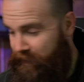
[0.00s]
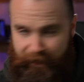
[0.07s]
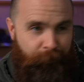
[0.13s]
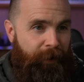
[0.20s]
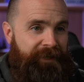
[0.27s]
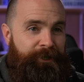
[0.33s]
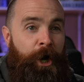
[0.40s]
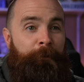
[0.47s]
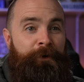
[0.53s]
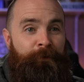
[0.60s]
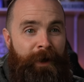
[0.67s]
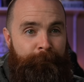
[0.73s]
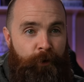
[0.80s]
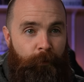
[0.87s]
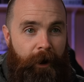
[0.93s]
Anyways, Open
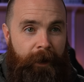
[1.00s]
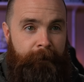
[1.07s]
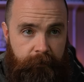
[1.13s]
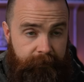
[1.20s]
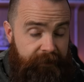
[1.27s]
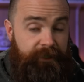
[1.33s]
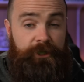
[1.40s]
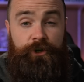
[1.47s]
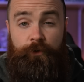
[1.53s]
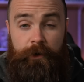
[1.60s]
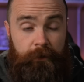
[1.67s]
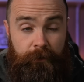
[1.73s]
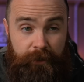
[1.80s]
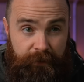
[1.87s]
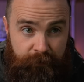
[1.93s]
Web UI. This
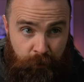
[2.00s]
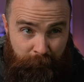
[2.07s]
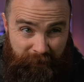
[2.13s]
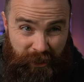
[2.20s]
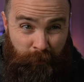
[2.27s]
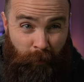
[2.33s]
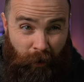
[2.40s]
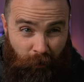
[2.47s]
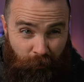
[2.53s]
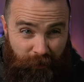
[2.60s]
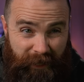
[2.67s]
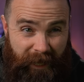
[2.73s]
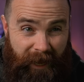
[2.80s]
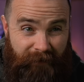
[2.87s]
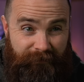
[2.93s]
tutorial assumes that you
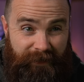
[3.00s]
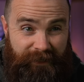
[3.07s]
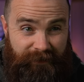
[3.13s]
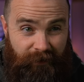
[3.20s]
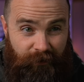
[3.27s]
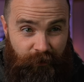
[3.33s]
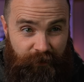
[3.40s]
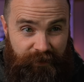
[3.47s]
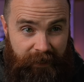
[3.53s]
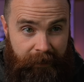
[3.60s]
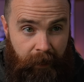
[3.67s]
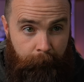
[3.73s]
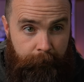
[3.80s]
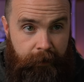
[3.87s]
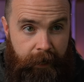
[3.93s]
already have this sucker set
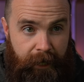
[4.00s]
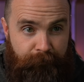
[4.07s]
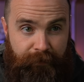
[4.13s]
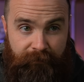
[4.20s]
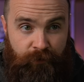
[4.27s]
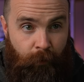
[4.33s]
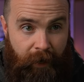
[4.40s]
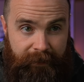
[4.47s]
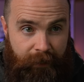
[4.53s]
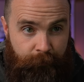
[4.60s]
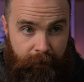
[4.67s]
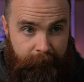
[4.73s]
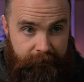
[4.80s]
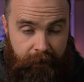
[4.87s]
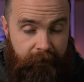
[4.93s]
up. And if you have no idea
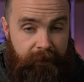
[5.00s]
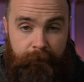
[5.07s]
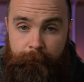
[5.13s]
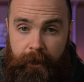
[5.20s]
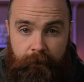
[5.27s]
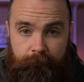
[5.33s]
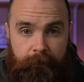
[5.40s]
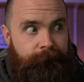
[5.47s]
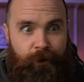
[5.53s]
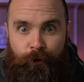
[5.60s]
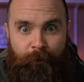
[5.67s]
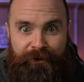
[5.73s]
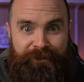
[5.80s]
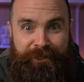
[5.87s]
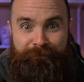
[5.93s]
what I'm talking about, go
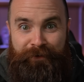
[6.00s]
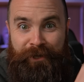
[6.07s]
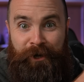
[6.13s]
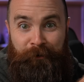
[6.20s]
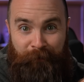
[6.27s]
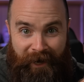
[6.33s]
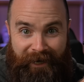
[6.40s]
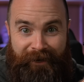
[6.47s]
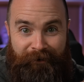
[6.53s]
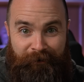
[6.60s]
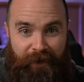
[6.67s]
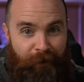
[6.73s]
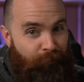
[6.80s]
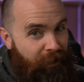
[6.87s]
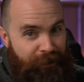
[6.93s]
watch this video right
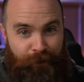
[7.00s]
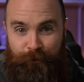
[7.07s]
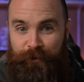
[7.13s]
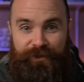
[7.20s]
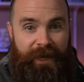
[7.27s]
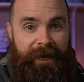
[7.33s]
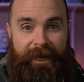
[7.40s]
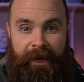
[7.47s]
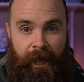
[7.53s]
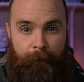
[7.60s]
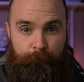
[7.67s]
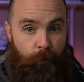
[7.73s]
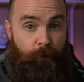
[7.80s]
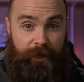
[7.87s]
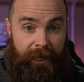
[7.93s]
here. I'll walk you through setting it
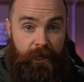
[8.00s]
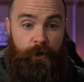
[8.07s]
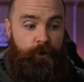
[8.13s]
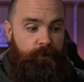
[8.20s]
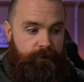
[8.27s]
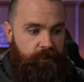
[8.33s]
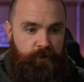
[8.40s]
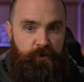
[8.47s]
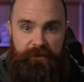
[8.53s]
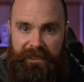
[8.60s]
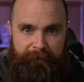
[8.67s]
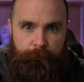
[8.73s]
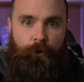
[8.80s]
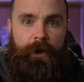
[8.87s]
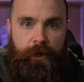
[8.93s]
up and we'll get you to
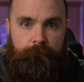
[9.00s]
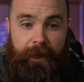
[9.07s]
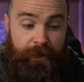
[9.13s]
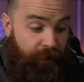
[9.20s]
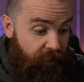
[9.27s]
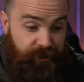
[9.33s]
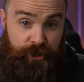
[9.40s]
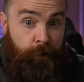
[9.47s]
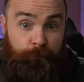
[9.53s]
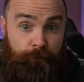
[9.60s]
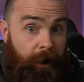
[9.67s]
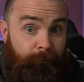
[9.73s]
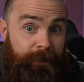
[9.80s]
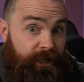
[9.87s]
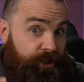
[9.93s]
this point. And actually, you're
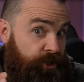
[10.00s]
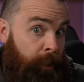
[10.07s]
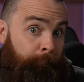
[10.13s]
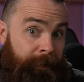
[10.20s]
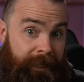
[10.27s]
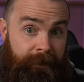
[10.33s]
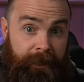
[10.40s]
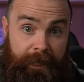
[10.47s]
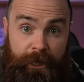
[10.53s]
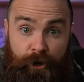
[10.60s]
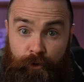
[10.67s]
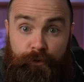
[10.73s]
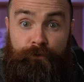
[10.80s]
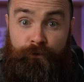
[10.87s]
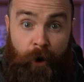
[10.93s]
probably jumping
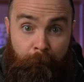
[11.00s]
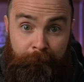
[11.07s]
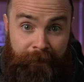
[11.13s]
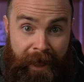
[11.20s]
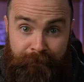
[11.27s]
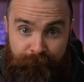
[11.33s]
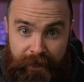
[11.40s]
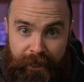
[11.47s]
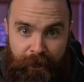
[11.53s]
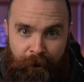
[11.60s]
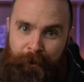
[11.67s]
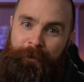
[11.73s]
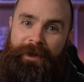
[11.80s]
here from that video.